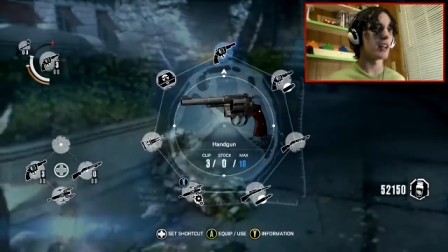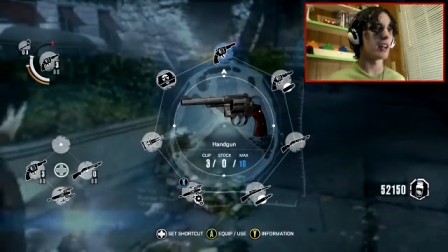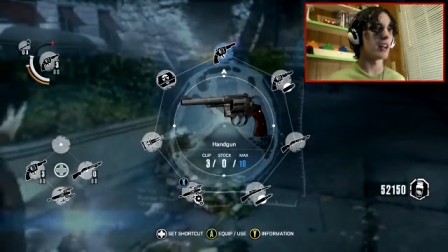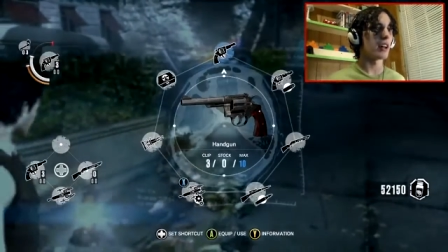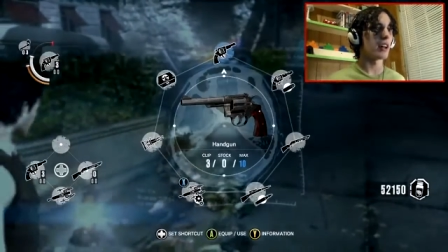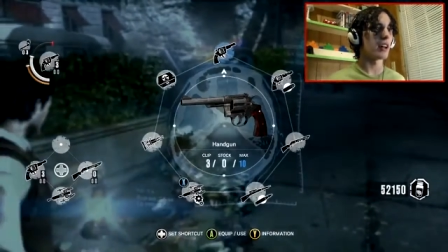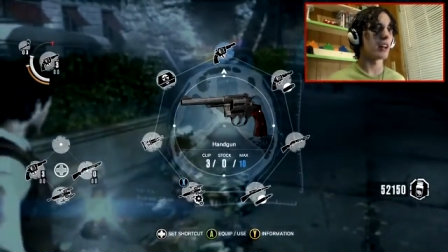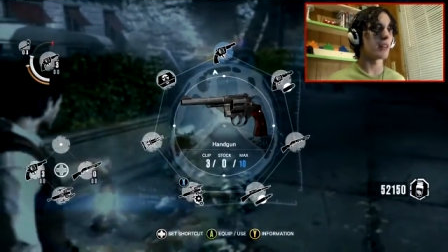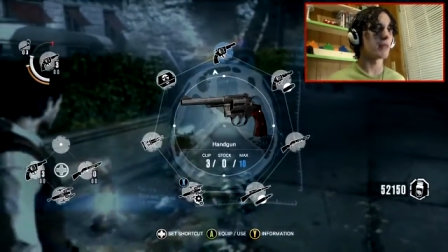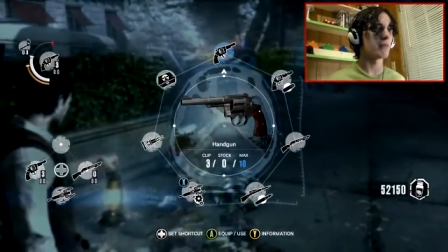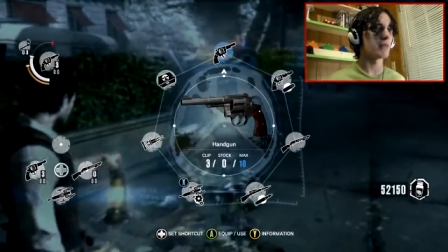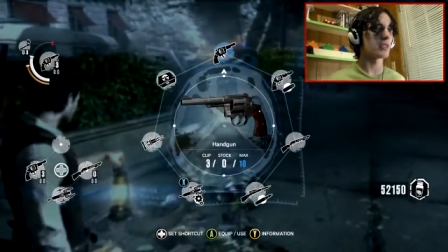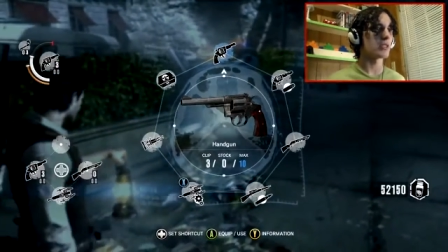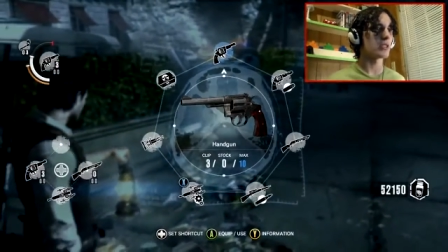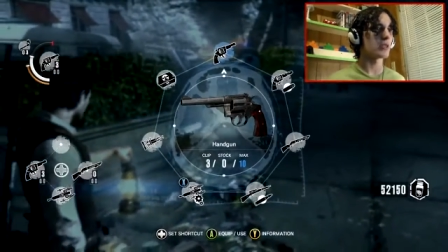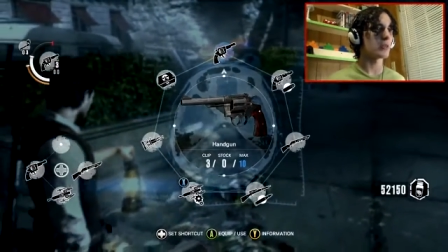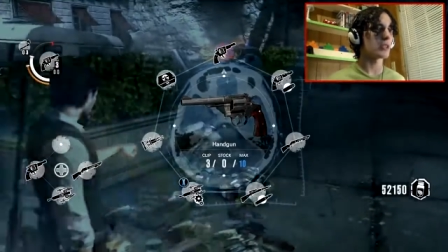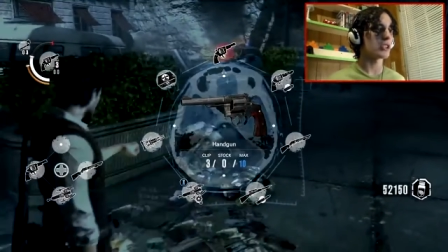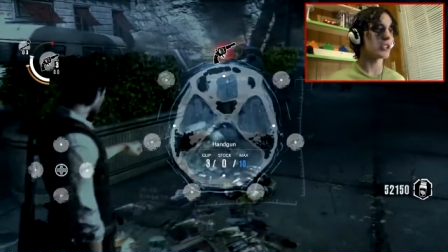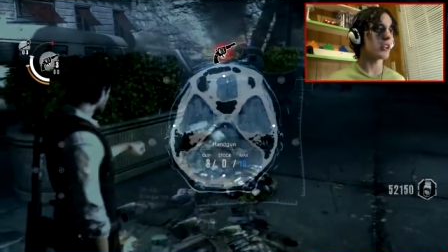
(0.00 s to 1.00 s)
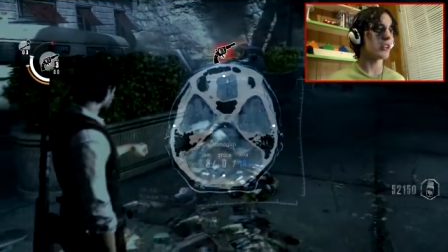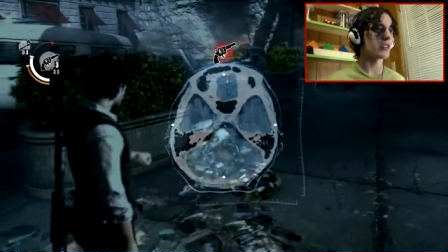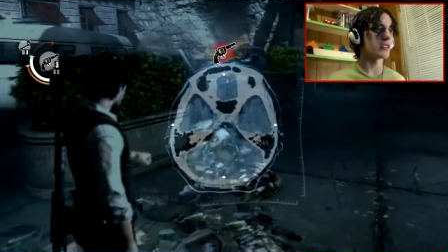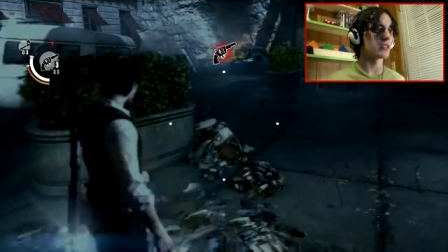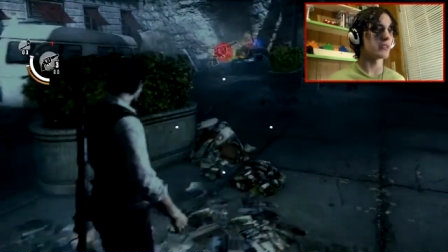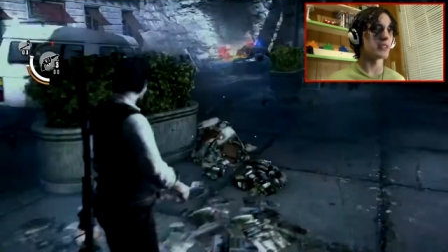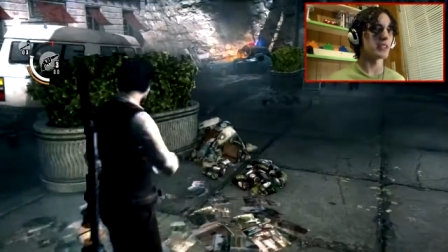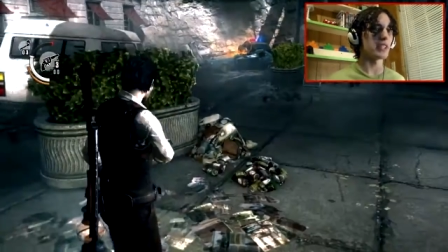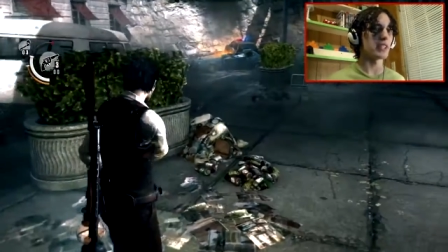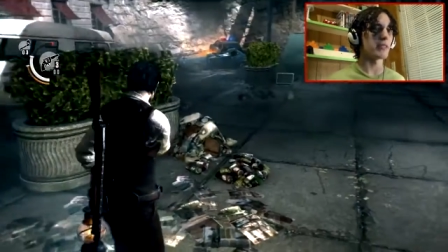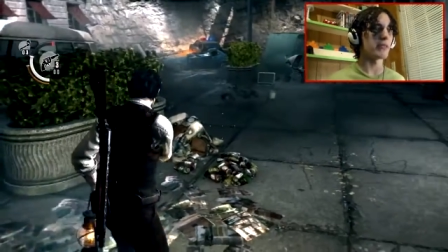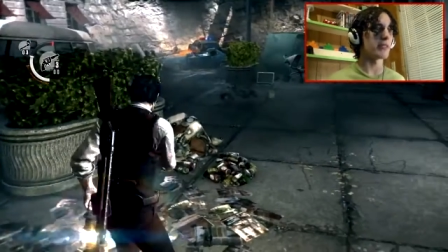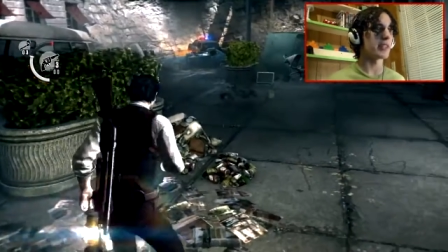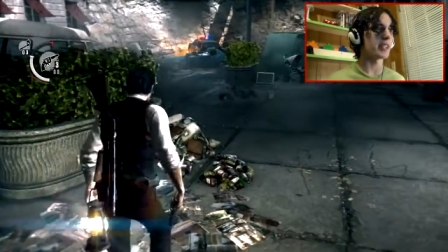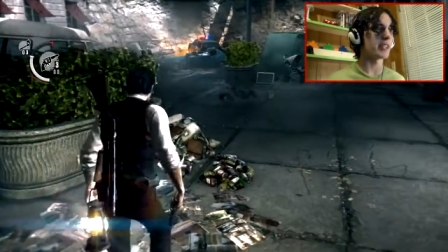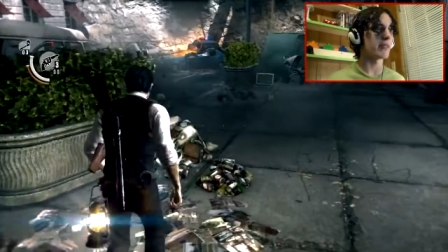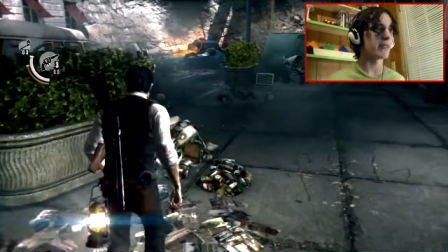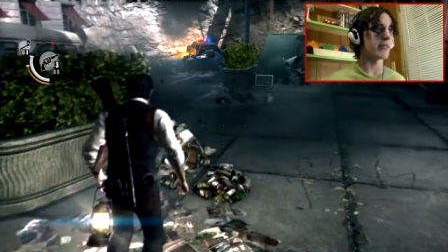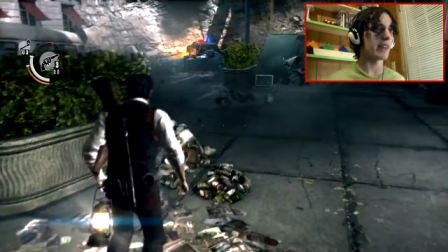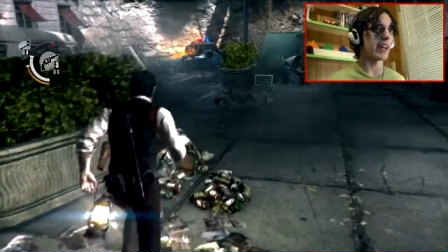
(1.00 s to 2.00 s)
Um, switch guns really
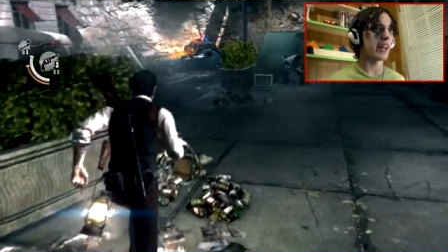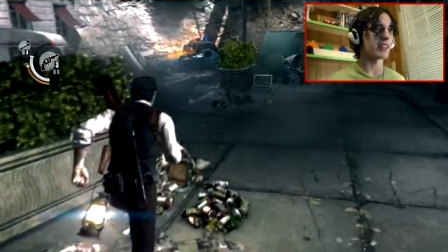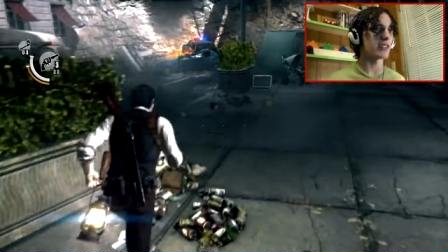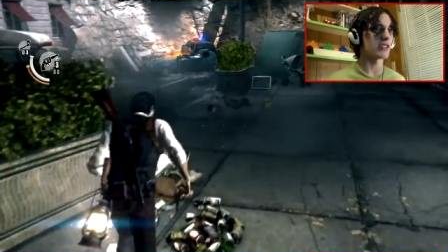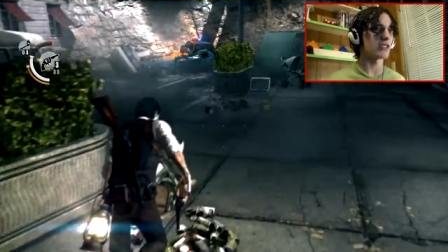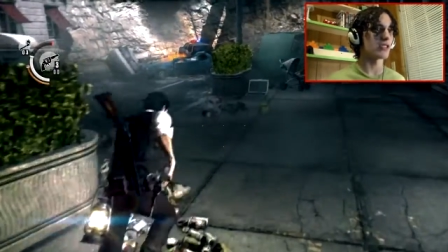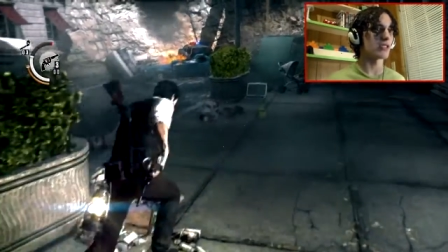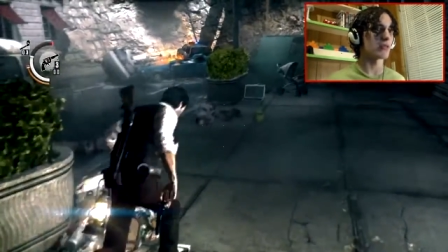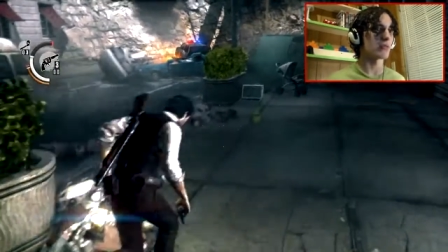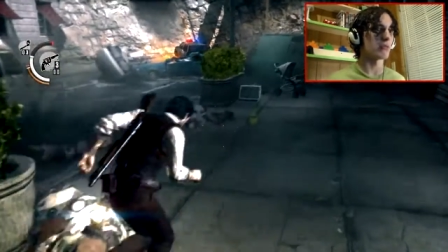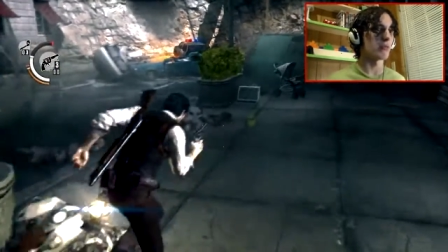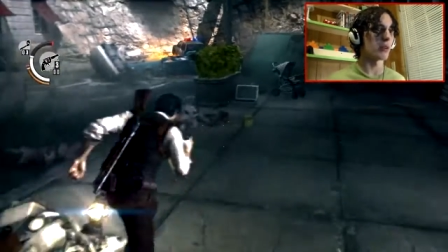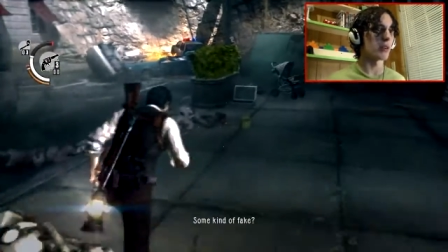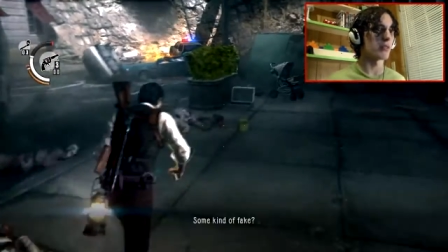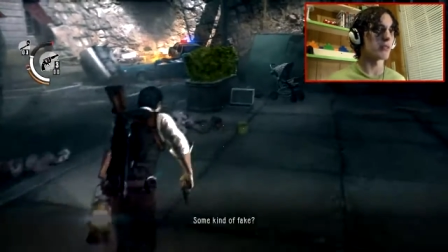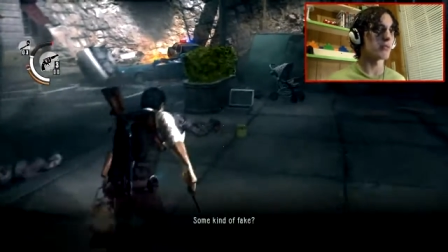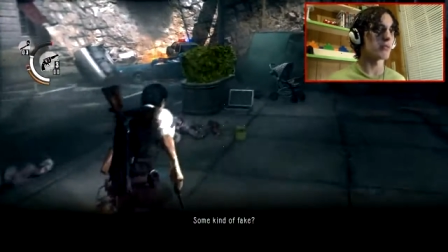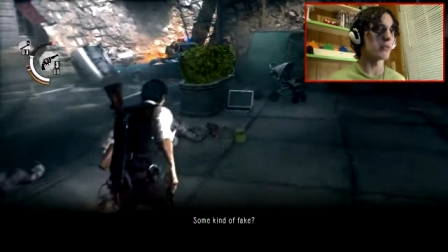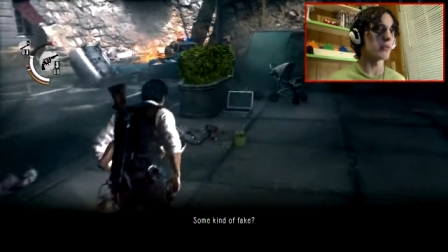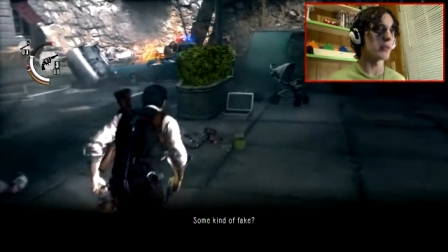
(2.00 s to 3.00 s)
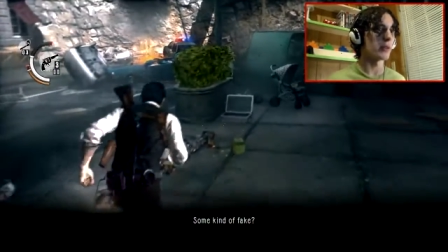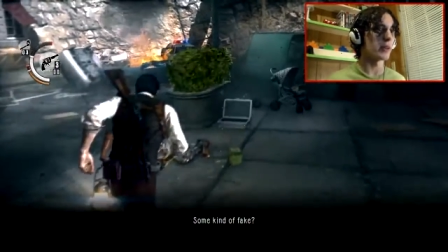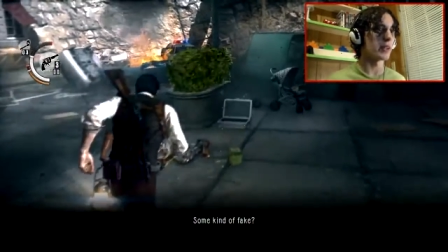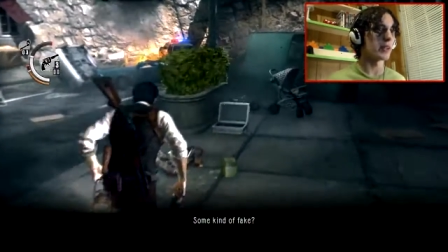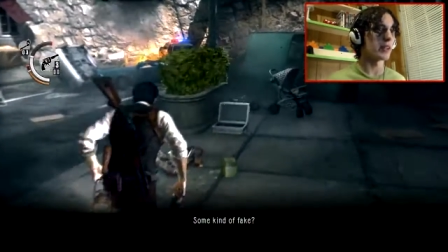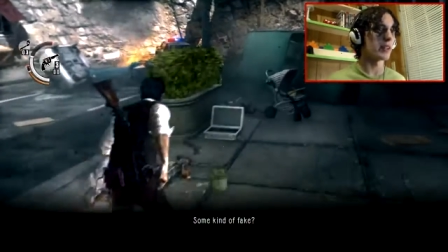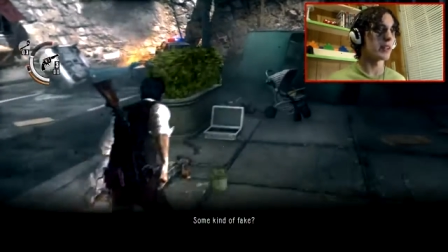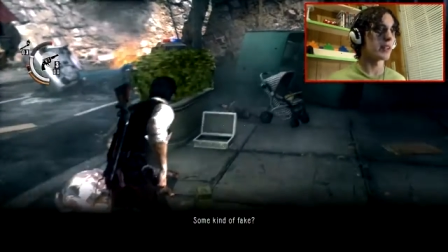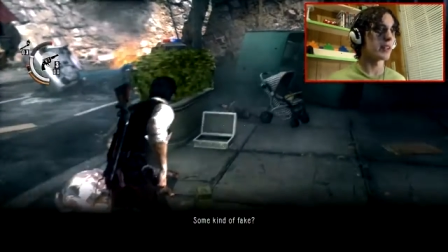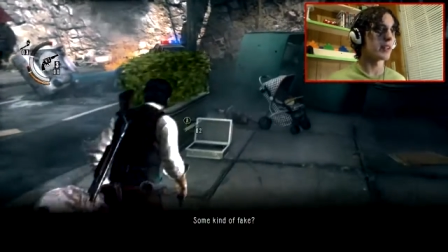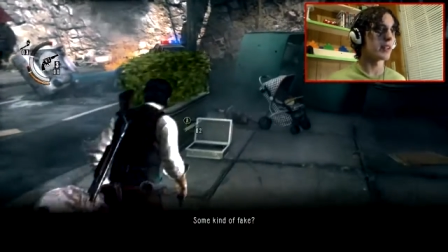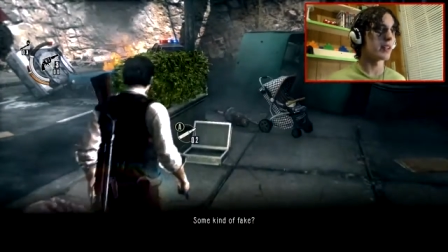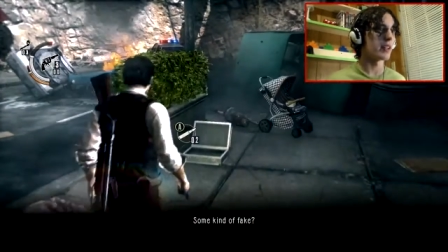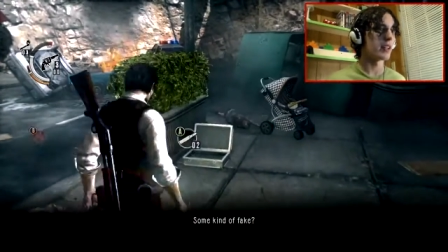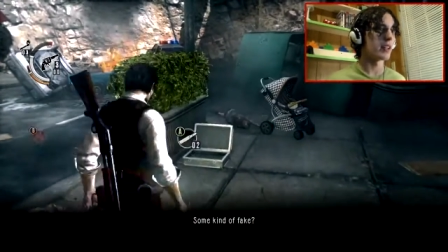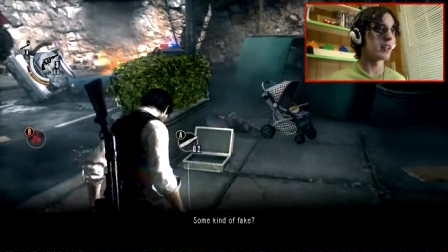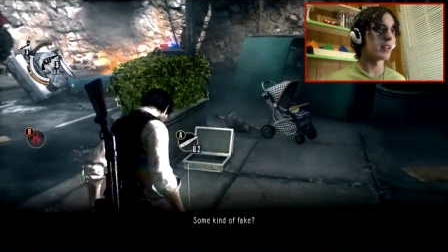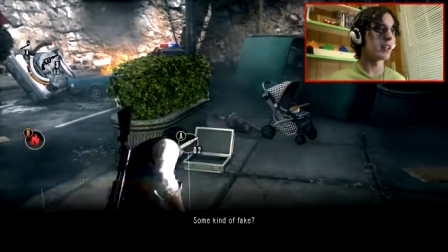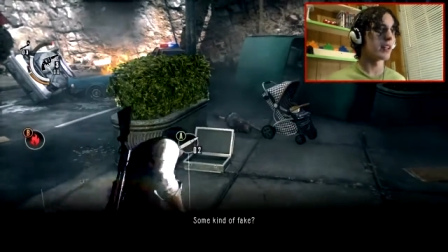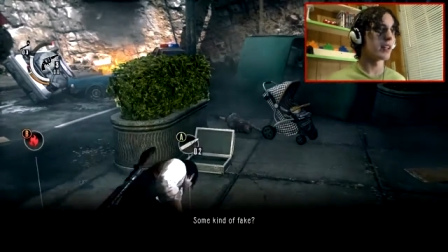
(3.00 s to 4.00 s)
freaking fast and just run Some for it.
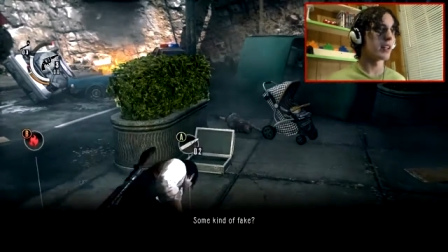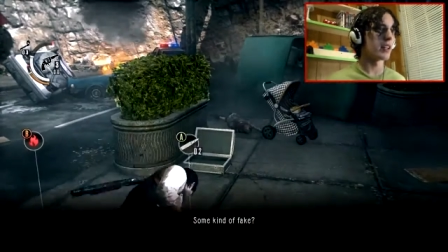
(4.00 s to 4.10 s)
fake.